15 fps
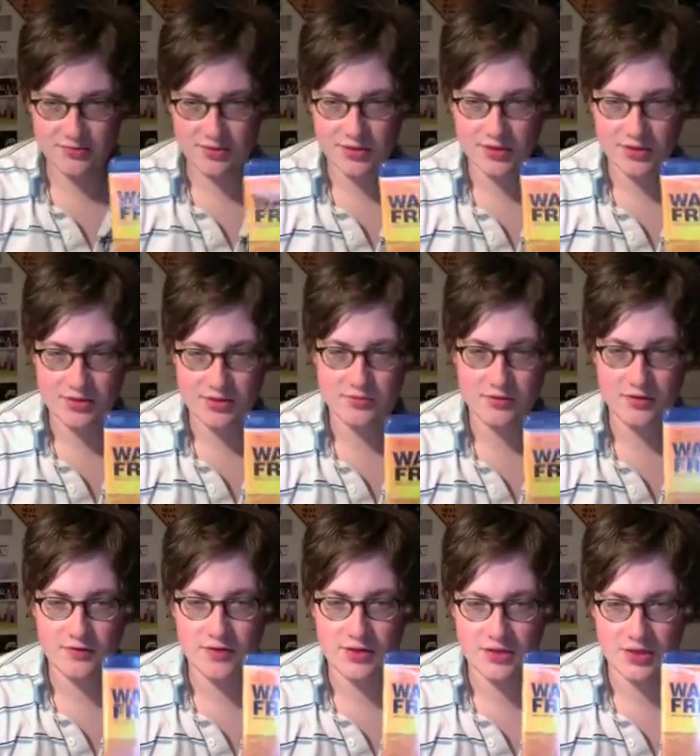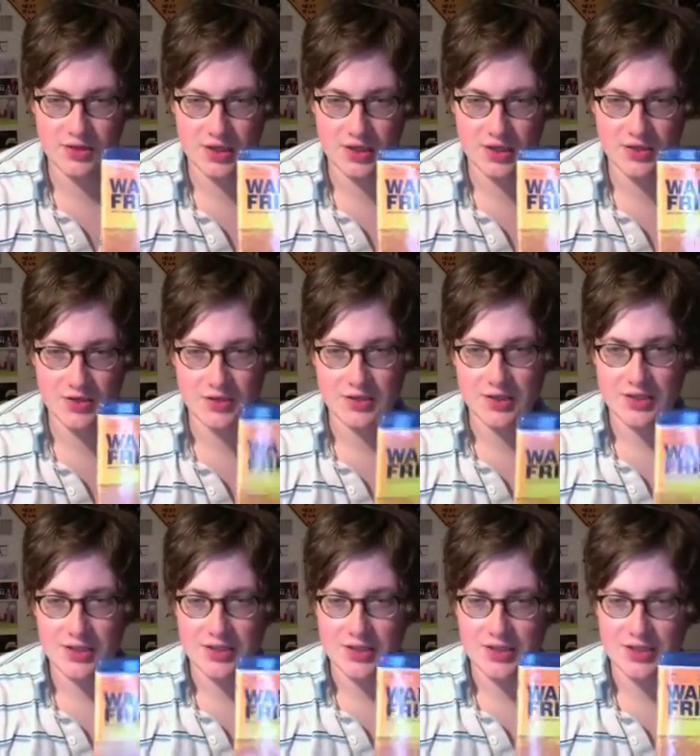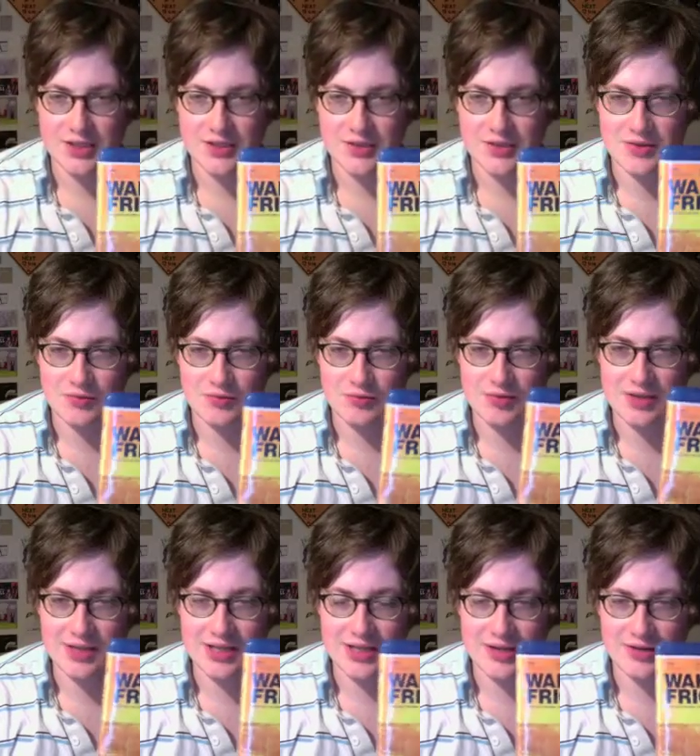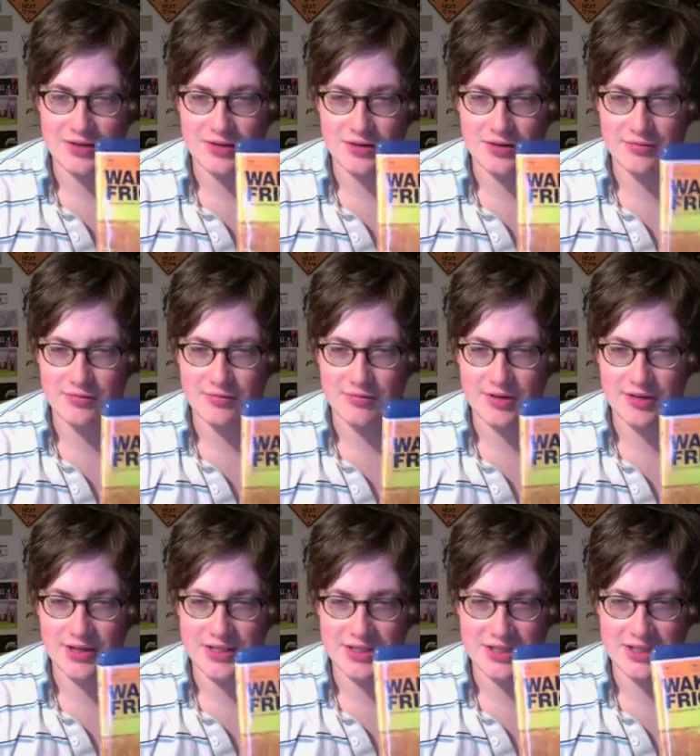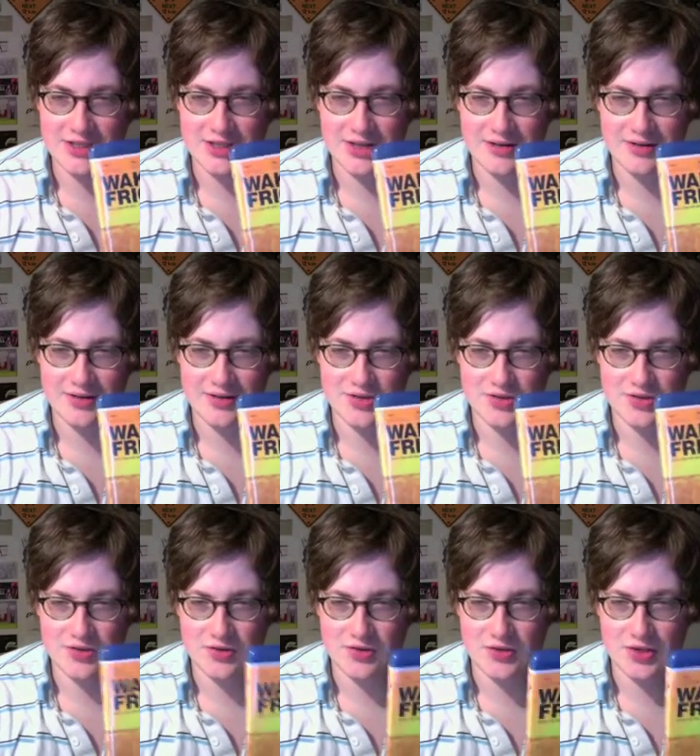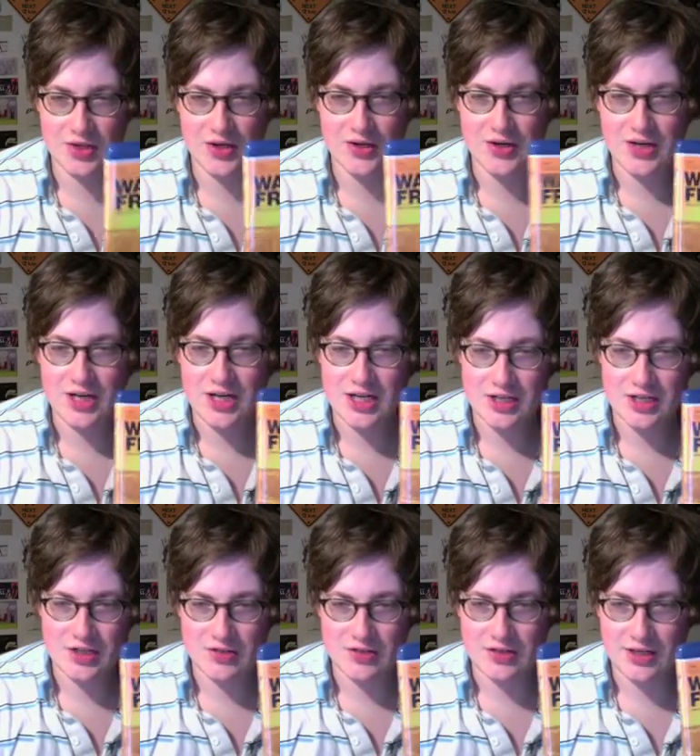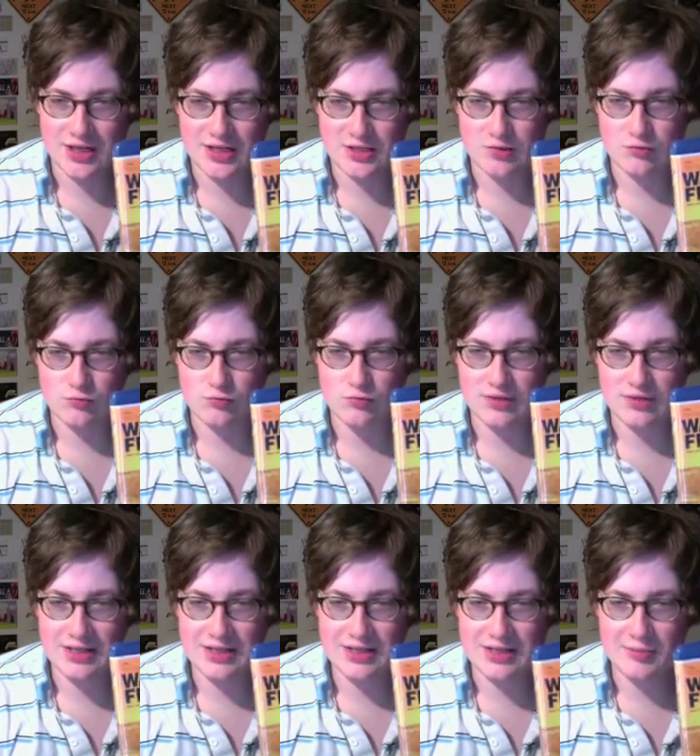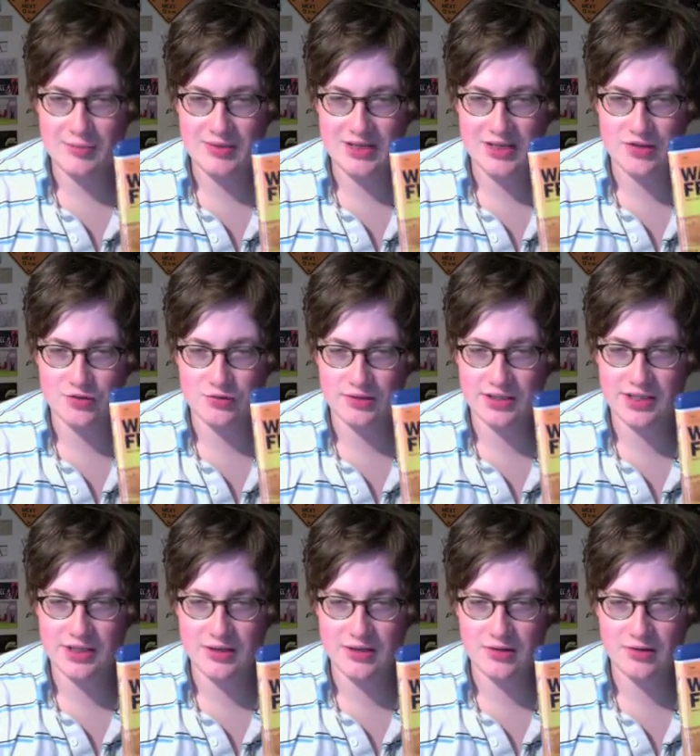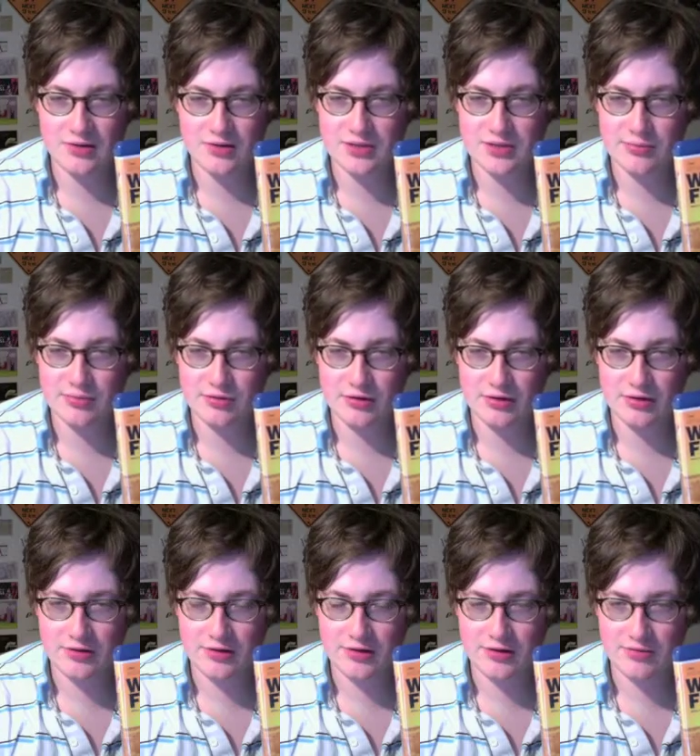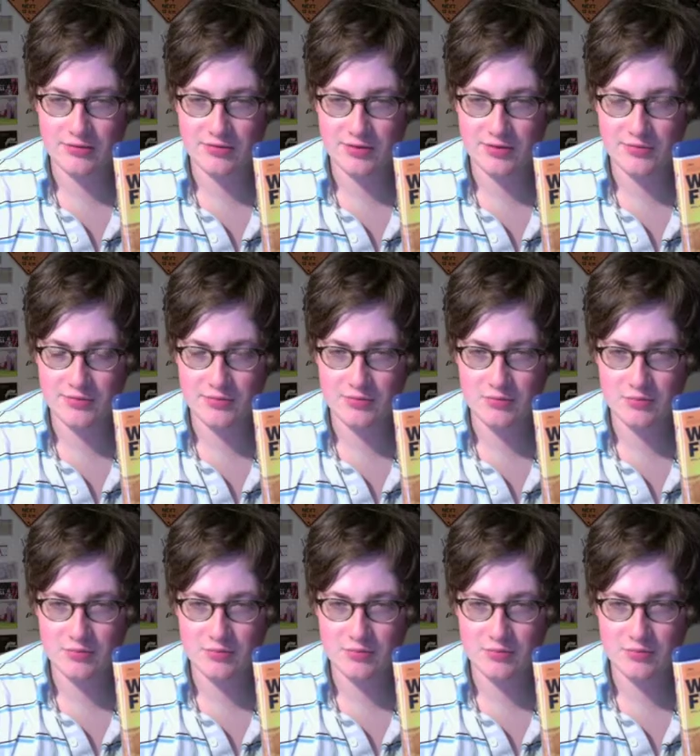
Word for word: one of those movies that it's really uncompromising in how it shows that Australia has a really big drinking culture pro- uh, problem.